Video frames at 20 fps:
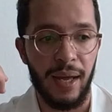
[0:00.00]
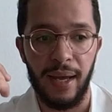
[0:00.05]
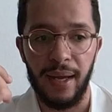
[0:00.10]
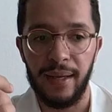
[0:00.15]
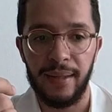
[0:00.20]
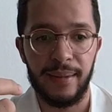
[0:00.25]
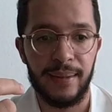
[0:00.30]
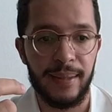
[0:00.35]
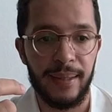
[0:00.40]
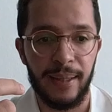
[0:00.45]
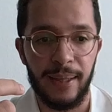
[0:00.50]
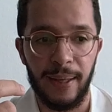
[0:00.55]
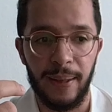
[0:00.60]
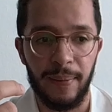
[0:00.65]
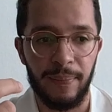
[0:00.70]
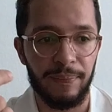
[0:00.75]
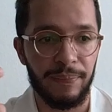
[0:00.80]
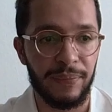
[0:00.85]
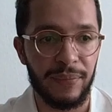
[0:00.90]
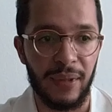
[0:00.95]
and
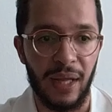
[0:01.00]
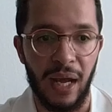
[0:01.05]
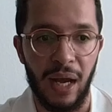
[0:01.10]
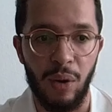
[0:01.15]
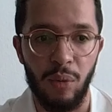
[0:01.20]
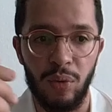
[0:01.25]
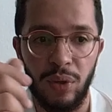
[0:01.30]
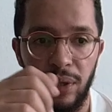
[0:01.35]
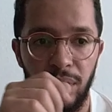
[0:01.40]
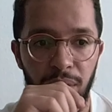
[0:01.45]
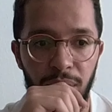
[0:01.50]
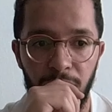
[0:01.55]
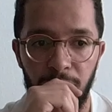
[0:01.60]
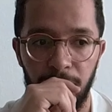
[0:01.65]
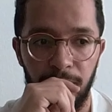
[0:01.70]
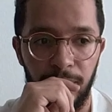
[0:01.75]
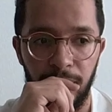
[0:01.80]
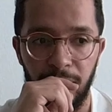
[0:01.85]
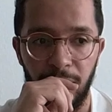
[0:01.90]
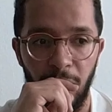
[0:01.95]
I will
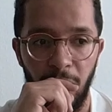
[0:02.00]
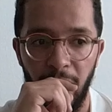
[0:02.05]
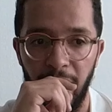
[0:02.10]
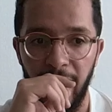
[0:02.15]
go